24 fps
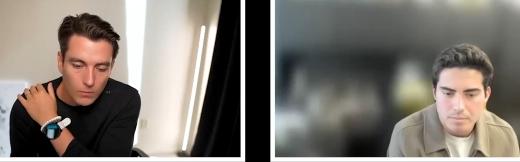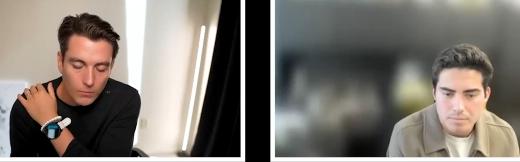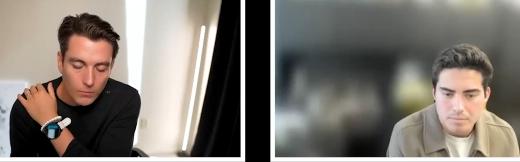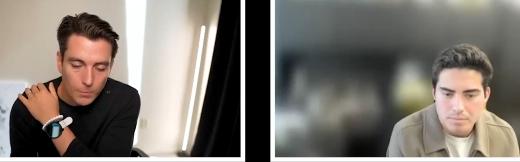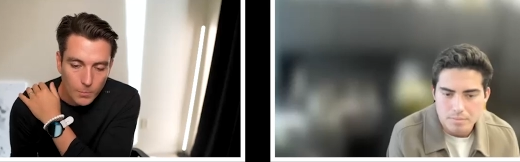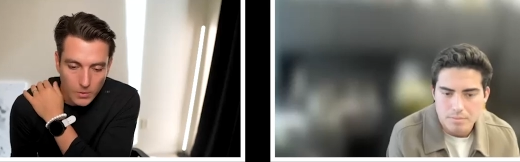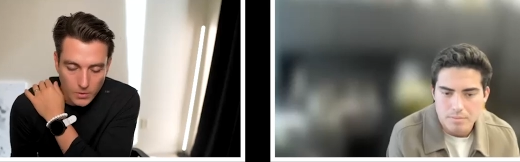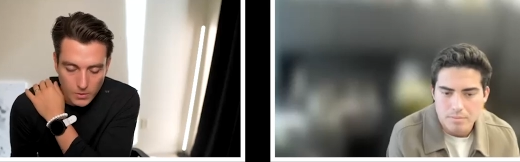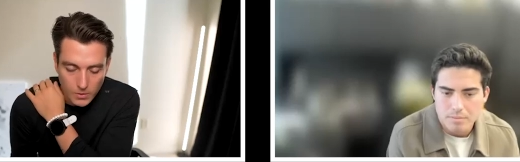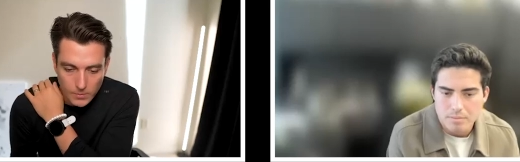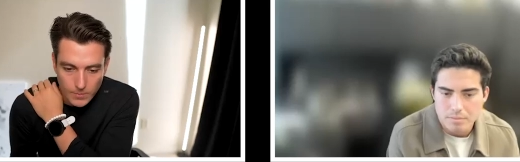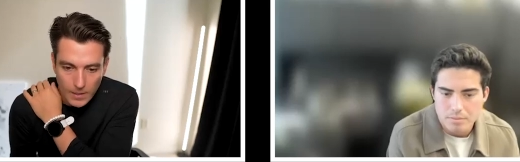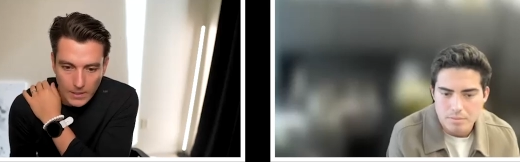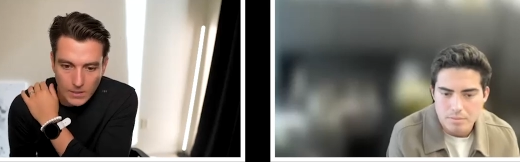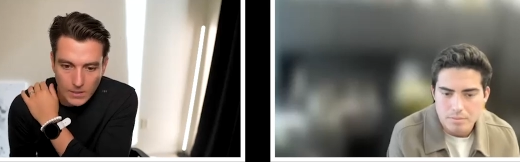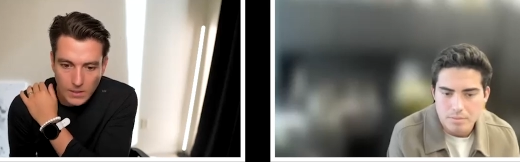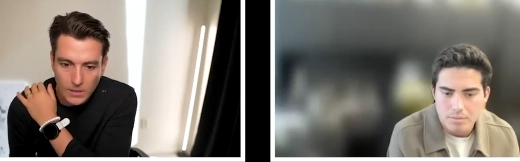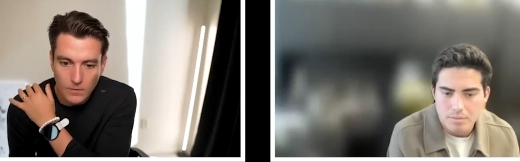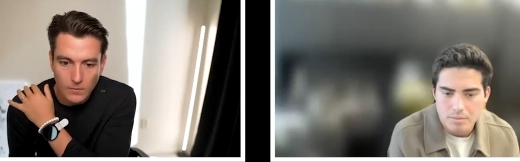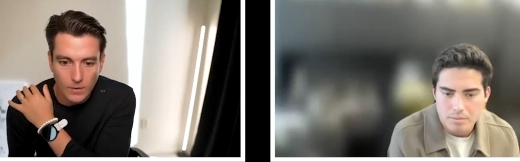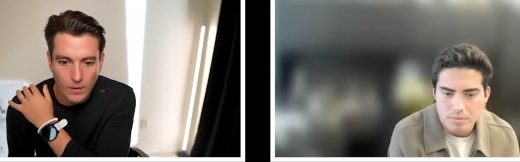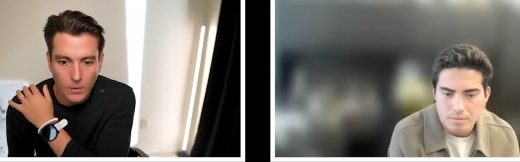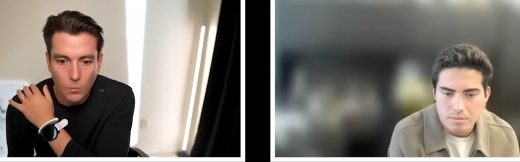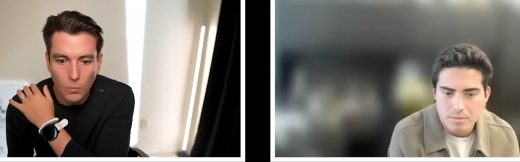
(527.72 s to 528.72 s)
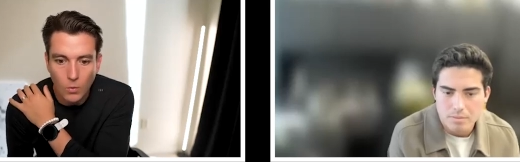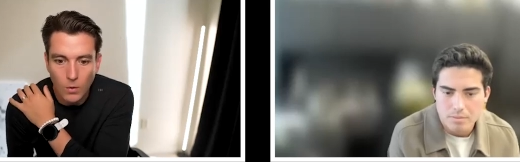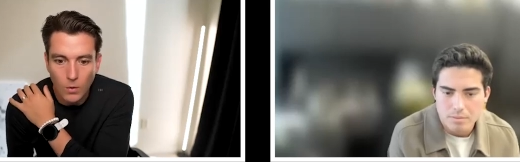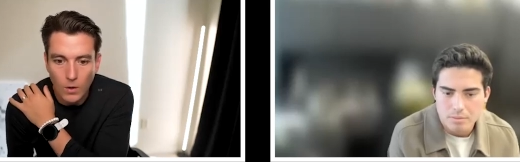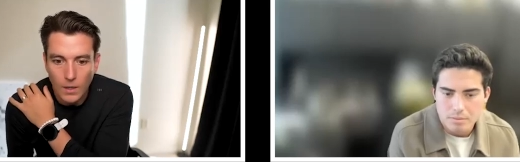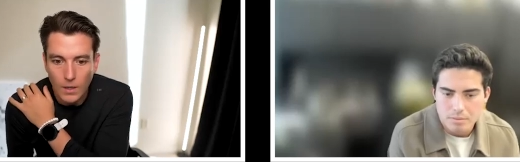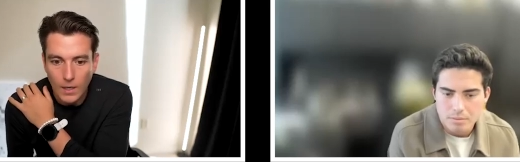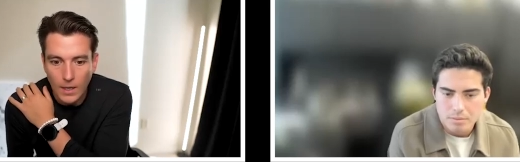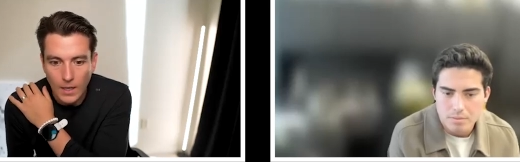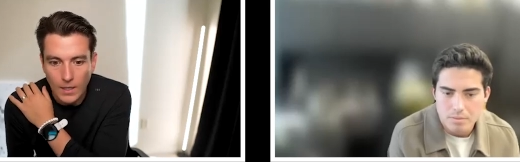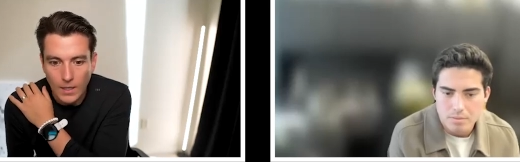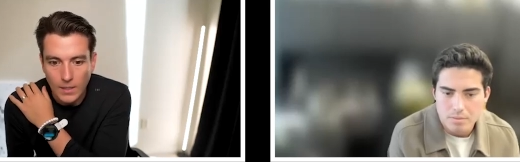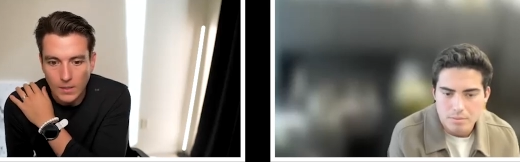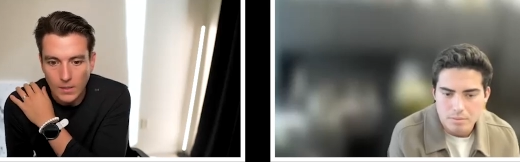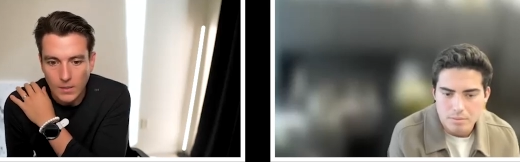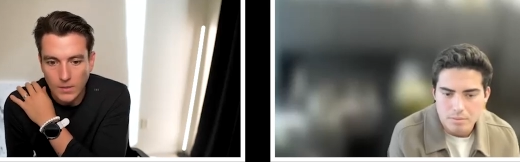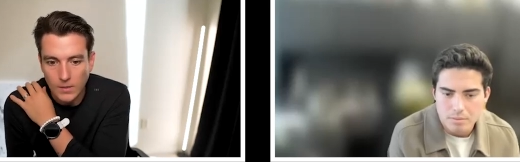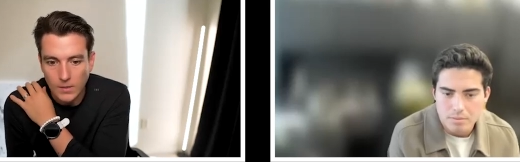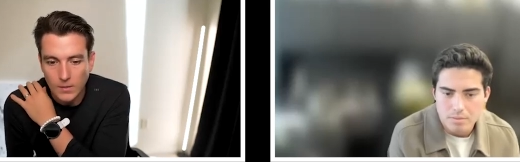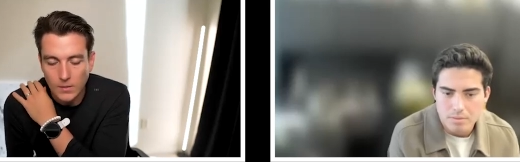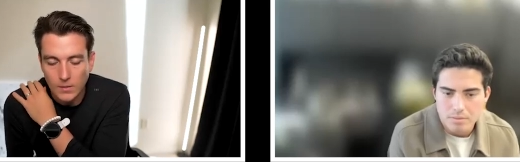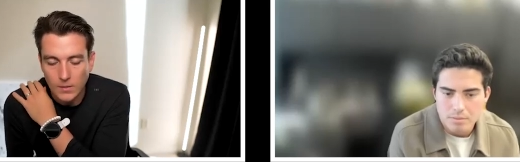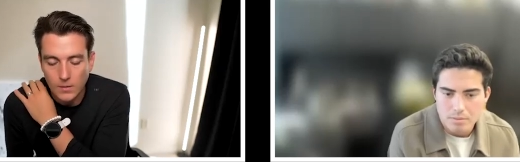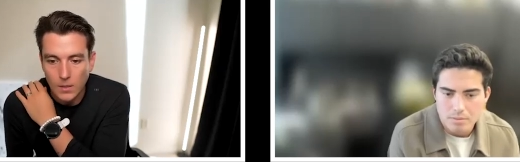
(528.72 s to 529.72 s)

Speaker 1: perspective like what has